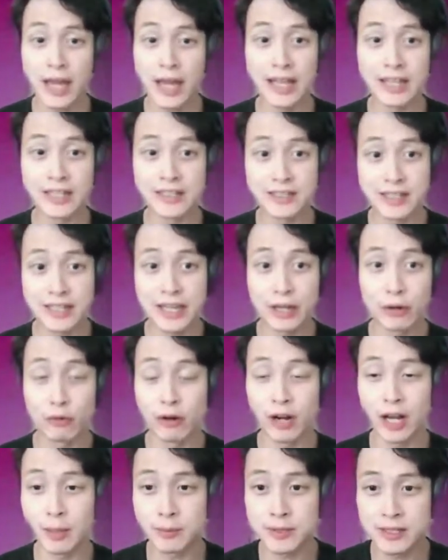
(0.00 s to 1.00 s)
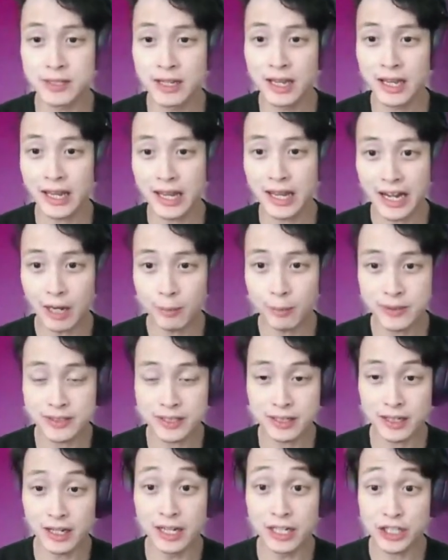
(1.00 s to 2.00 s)
and ZK rollups can help us
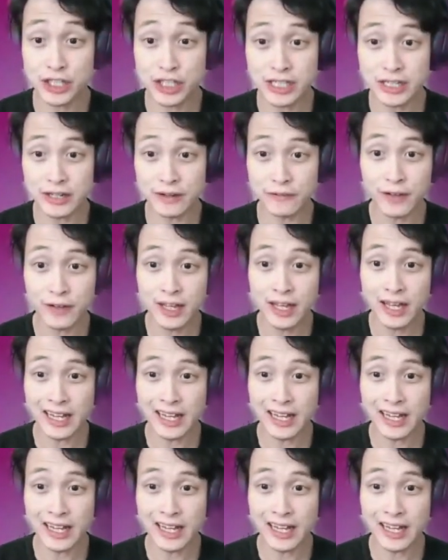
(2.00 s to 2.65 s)
achieve